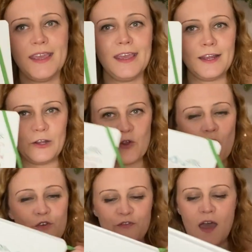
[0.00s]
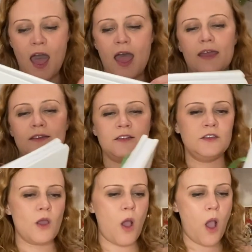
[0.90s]
you'll find
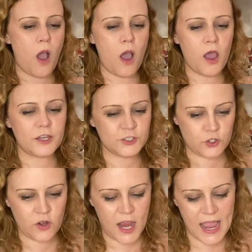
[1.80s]
your dream.